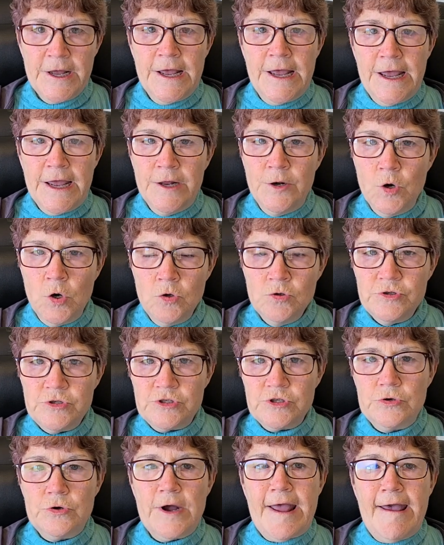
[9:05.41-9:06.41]
And
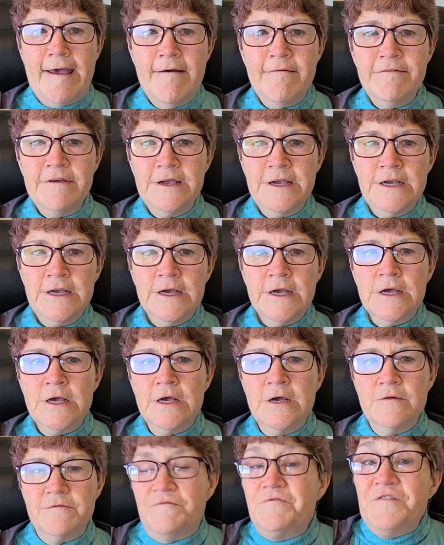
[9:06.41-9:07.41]
also
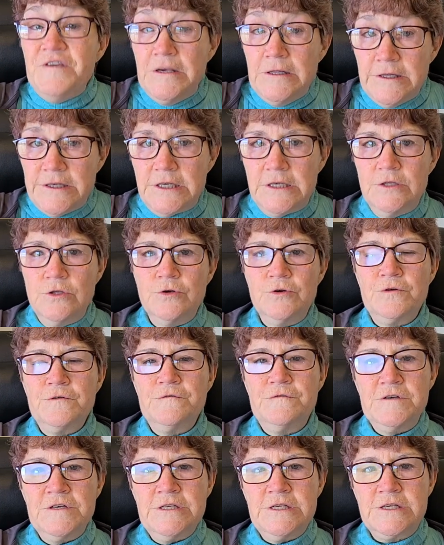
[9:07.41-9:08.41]
feeling
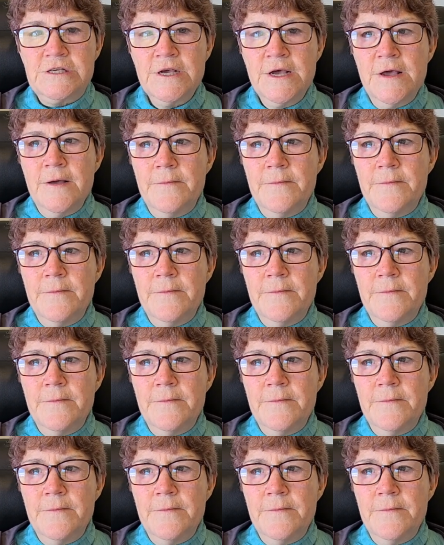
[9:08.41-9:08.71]
nervous